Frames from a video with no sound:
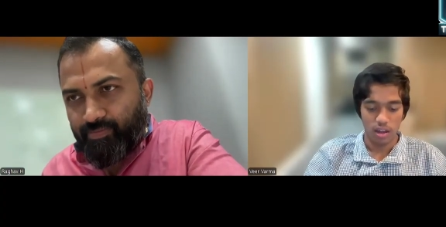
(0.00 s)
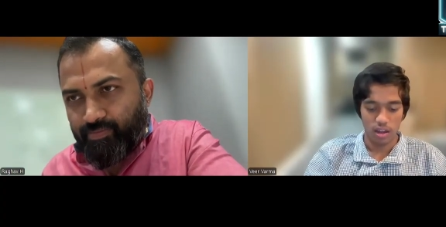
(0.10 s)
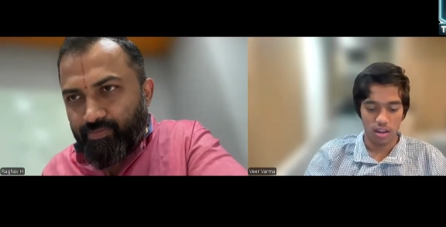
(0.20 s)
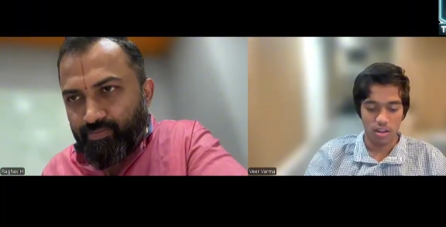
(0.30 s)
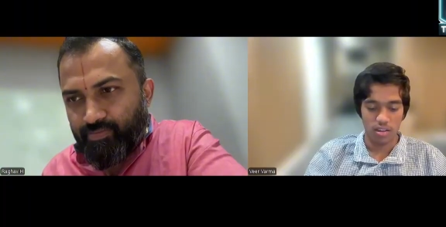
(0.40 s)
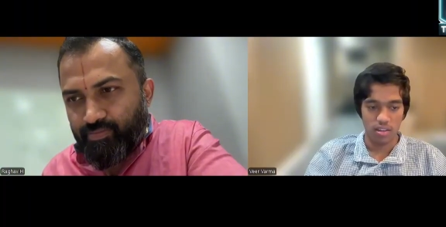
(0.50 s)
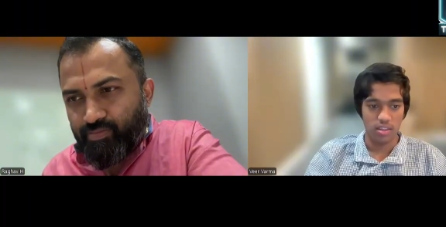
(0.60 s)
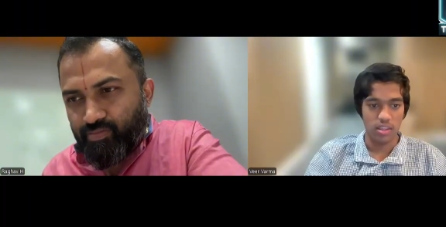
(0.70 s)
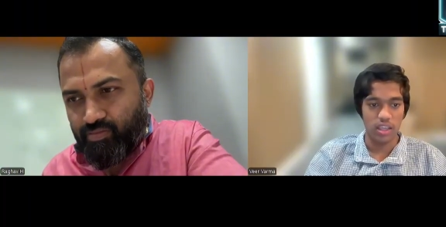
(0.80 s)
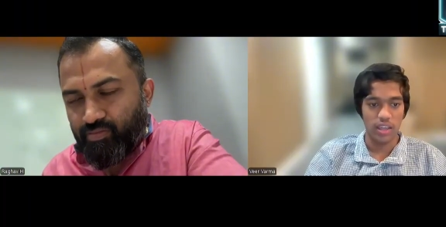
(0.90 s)
Speaker 1: uh
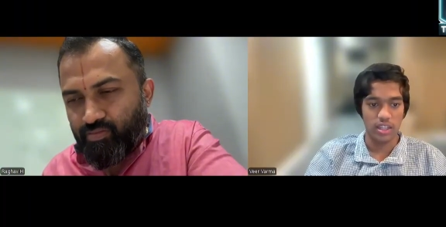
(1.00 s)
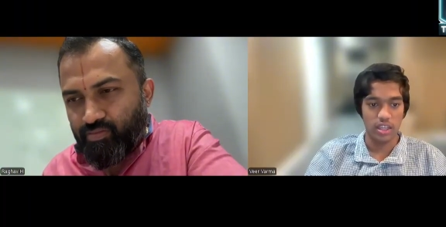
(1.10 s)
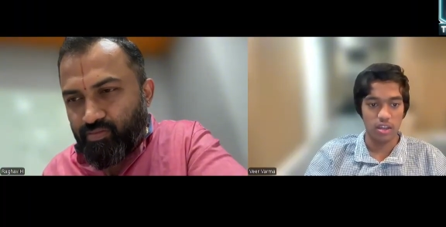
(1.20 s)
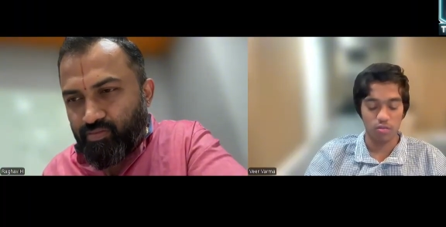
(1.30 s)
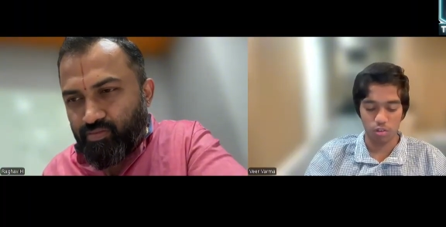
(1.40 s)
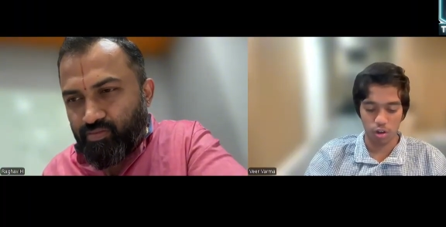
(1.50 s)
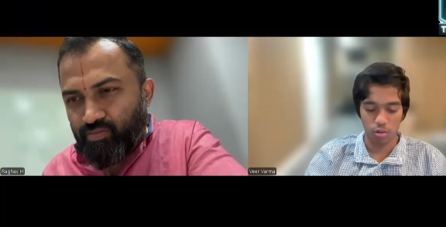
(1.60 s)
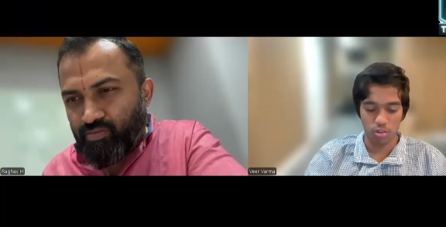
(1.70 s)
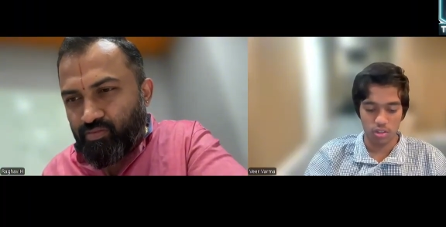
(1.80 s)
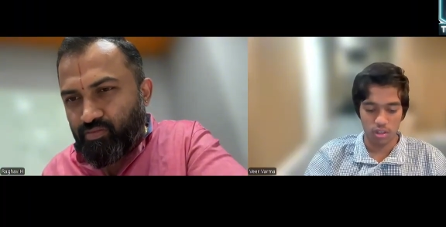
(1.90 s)
the idea of
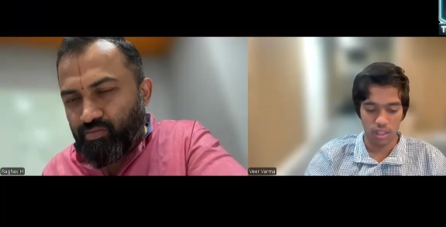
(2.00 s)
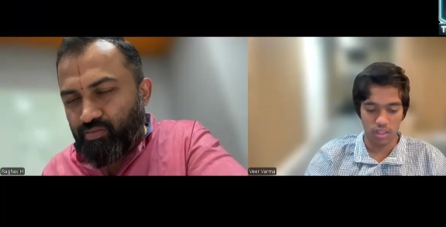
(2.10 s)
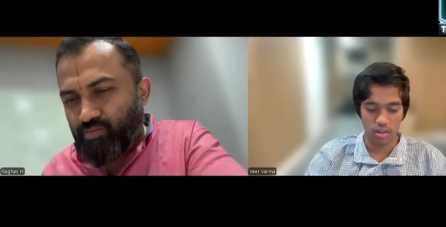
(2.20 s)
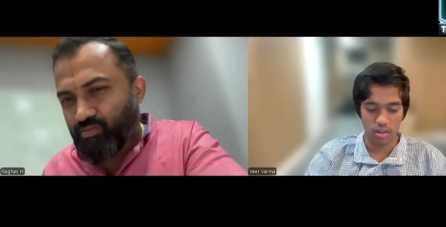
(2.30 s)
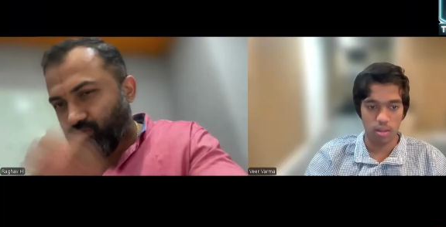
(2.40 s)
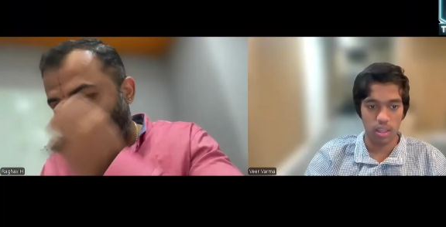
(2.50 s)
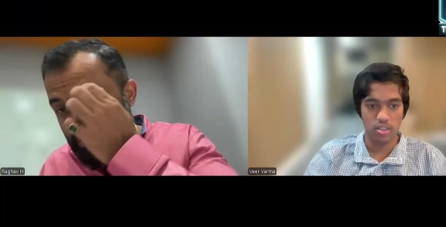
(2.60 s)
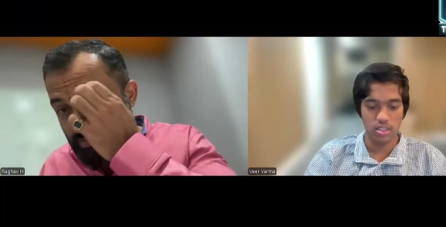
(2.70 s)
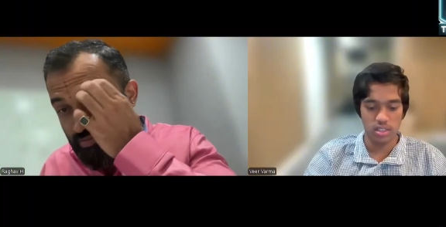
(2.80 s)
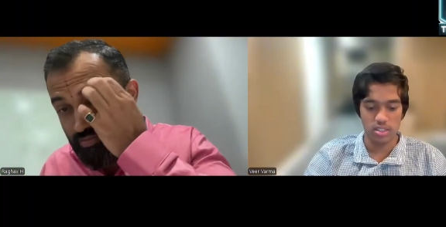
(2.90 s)
growth, like it
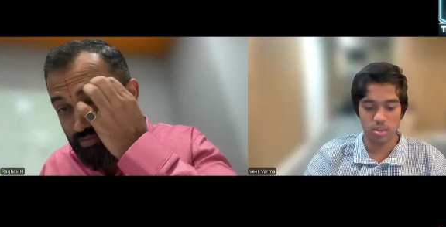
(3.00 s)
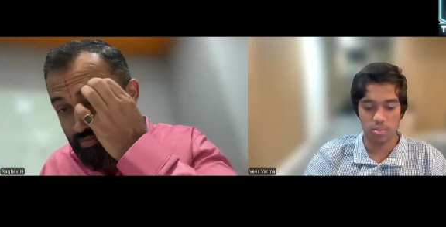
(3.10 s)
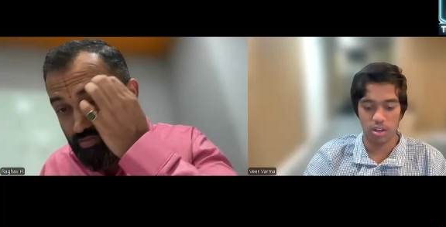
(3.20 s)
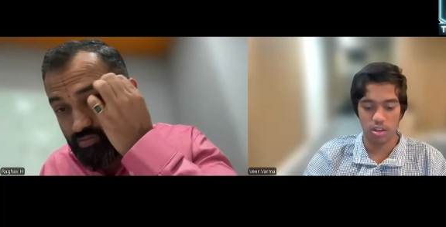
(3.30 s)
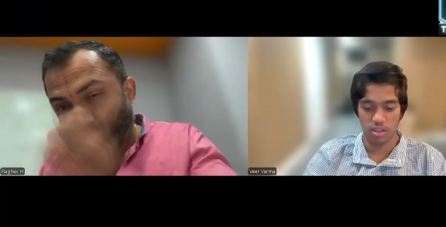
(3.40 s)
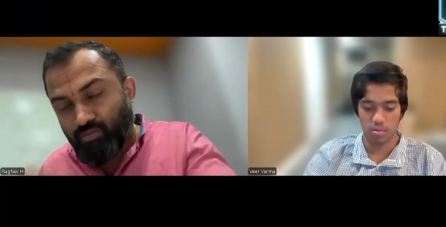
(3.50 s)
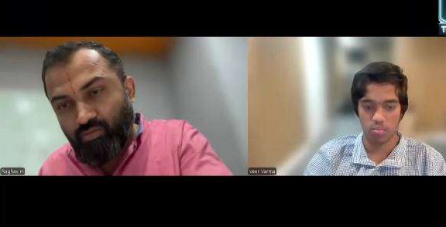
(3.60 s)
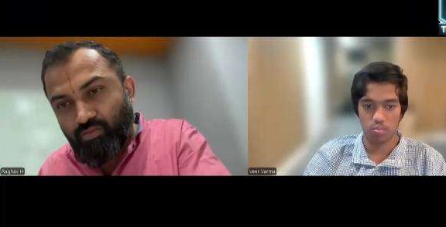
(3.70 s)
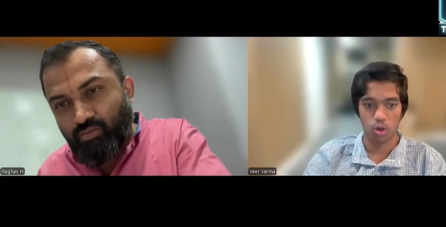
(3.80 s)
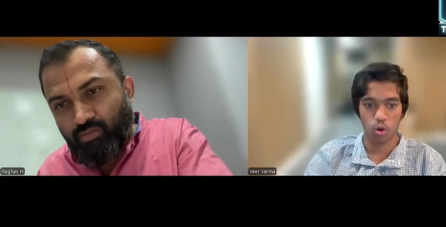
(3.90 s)
just isn't about like
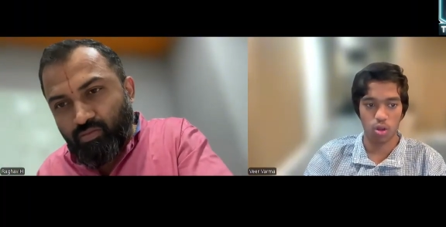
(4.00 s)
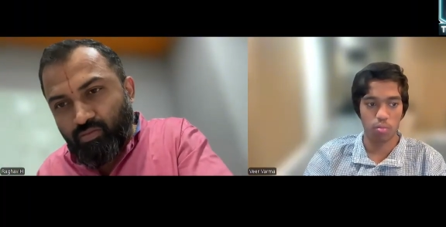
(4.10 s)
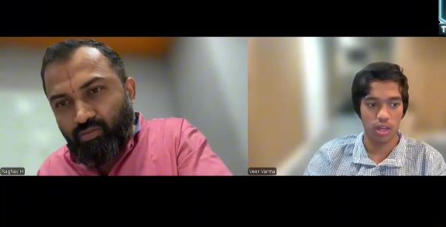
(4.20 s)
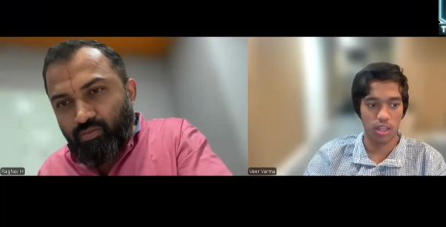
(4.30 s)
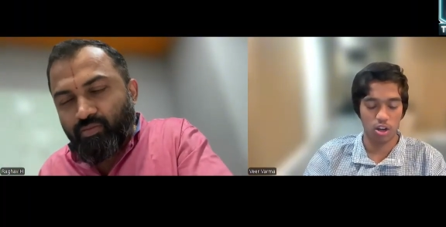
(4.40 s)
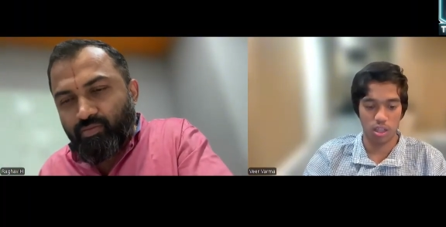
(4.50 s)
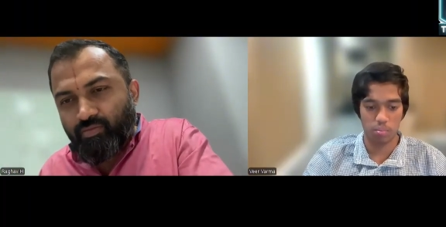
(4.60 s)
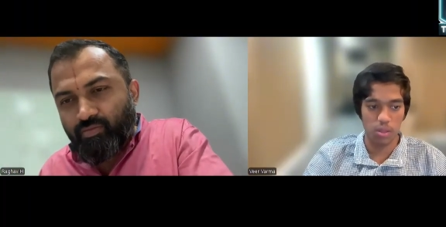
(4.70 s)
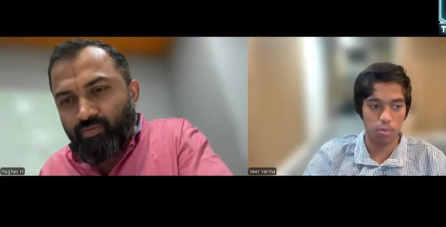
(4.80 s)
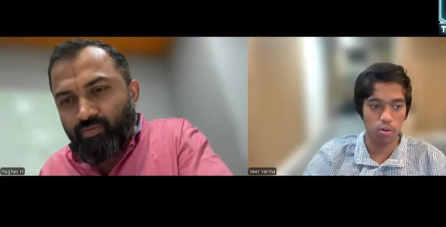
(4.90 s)
throwing money or
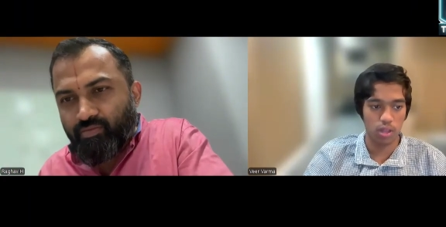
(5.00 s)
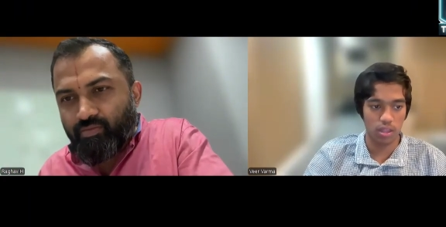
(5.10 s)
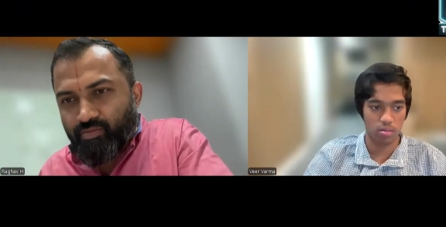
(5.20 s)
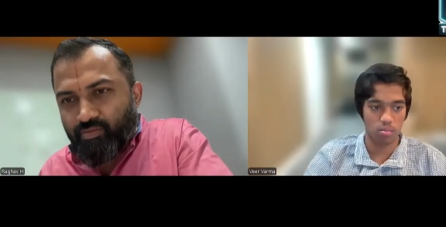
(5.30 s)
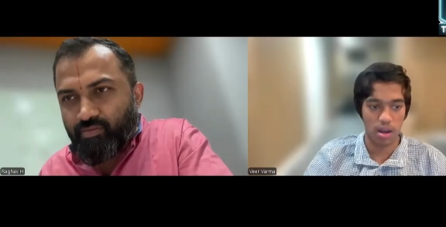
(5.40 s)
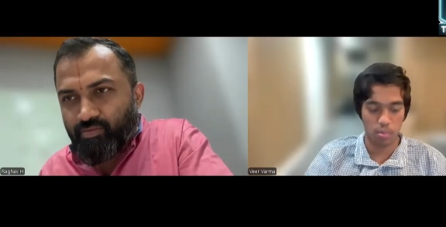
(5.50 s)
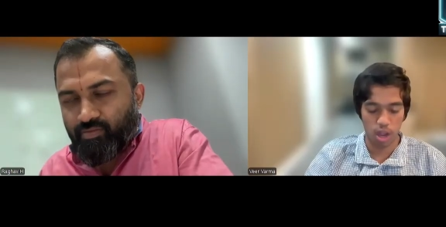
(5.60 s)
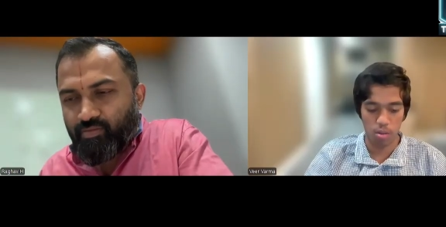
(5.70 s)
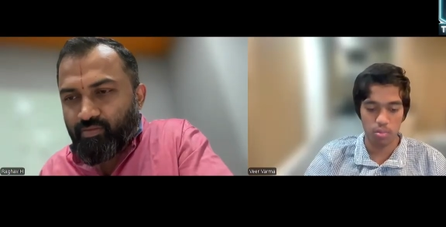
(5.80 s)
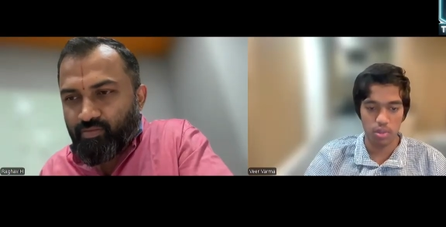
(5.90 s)
like people like at a
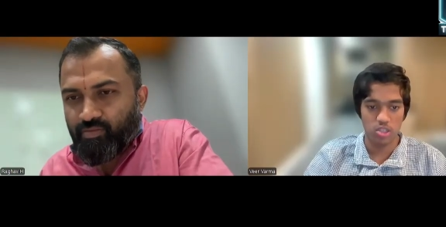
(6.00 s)
problem.